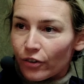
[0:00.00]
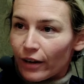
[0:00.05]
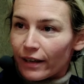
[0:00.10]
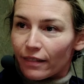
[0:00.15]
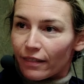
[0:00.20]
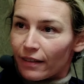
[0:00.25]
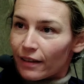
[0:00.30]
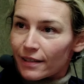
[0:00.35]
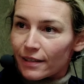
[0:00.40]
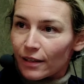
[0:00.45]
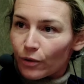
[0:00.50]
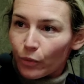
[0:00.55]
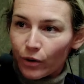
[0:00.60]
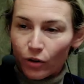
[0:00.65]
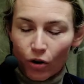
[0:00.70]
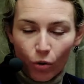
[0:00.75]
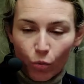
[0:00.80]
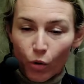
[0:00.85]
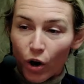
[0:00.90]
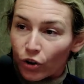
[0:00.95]
great things that we
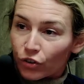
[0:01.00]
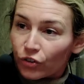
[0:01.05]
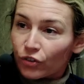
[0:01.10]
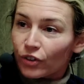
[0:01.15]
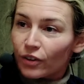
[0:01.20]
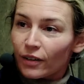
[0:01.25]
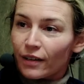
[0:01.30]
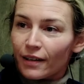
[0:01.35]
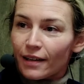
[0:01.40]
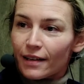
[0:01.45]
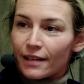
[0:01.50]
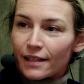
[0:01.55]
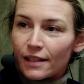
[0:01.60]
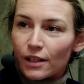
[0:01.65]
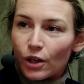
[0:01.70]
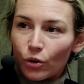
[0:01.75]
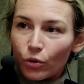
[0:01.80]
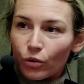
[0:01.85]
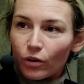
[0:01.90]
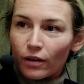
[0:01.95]
all want.
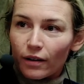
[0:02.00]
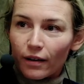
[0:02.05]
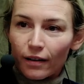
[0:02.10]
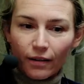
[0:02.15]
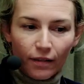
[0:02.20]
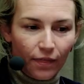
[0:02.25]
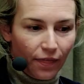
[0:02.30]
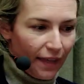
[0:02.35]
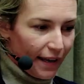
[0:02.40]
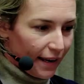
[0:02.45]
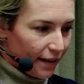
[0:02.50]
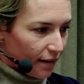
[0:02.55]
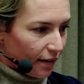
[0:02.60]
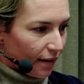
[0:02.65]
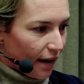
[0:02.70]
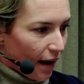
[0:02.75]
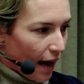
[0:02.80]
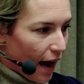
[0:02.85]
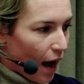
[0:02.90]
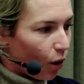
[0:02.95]
So then
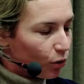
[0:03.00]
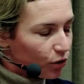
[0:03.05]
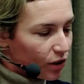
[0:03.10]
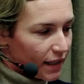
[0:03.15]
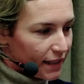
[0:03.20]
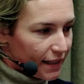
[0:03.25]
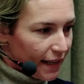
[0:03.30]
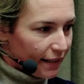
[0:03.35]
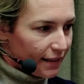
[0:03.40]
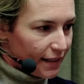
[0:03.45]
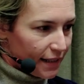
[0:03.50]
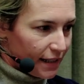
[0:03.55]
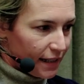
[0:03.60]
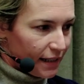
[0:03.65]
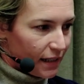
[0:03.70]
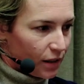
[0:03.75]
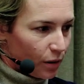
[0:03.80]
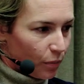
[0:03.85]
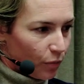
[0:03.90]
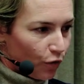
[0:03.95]
how does that
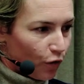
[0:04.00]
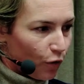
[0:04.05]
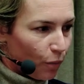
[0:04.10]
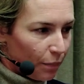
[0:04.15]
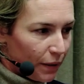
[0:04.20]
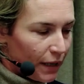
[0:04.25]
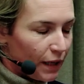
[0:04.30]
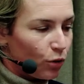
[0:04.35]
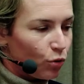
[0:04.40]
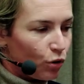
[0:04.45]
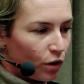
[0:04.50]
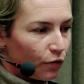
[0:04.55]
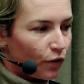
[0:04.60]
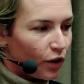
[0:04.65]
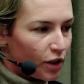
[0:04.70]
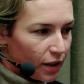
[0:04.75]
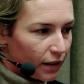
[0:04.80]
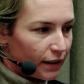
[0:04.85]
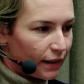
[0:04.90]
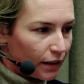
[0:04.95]
system, from being
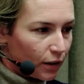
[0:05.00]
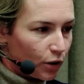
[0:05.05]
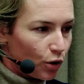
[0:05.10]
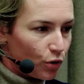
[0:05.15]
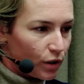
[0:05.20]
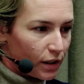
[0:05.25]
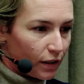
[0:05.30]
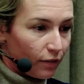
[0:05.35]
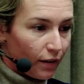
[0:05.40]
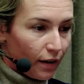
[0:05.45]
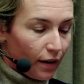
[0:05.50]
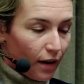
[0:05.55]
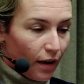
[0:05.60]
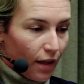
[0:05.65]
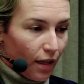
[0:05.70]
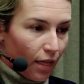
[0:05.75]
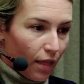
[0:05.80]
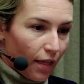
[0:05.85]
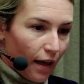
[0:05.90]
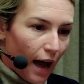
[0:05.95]
universal and inclusive,
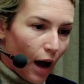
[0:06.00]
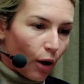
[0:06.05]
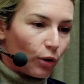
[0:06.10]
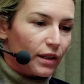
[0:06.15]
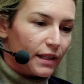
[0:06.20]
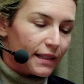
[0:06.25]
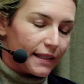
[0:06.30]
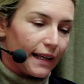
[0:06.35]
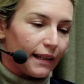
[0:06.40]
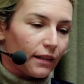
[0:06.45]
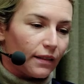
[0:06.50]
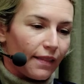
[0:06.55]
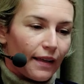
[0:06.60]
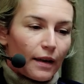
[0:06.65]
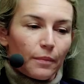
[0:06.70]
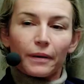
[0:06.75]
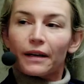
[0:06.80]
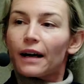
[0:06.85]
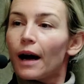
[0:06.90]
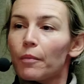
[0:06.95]
how does that
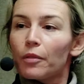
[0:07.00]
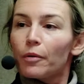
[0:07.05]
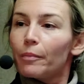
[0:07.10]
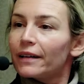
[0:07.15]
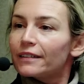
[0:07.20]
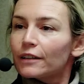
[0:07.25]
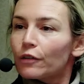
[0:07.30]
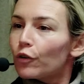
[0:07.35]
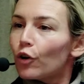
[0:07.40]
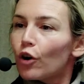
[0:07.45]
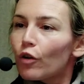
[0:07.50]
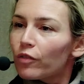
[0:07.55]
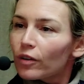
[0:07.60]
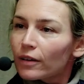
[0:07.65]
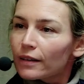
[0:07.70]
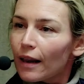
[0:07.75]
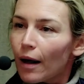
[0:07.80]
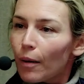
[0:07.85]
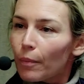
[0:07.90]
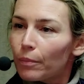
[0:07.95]
then become the metaphor of the
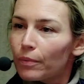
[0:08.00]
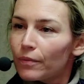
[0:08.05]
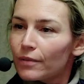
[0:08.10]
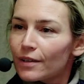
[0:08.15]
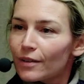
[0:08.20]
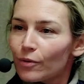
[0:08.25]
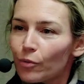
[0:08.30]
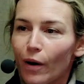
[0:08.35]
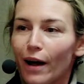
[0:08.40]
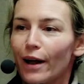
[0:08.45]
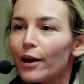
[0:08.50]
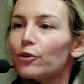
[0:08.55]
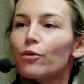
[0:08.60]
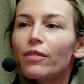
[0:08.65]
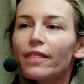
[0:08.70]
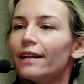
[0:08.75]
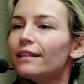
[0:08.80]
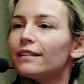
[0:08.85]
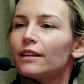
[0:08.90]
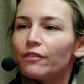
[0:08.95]
club? Why are you
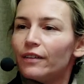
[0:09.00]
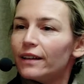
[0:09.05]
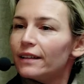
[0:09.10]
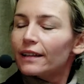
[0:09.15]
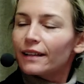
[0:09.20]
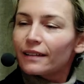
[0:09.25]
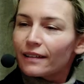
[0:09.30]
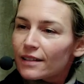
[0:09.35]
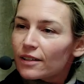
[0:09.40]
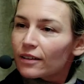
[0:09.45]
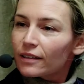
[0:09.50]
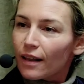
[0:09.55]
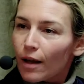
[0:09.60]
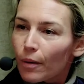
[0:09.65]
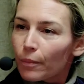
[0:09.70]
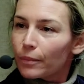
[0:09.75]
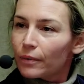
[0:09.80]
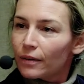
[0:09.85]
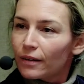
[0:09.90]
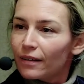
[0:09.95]
then defending it as a
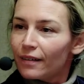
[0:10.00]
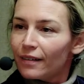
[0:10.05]
club?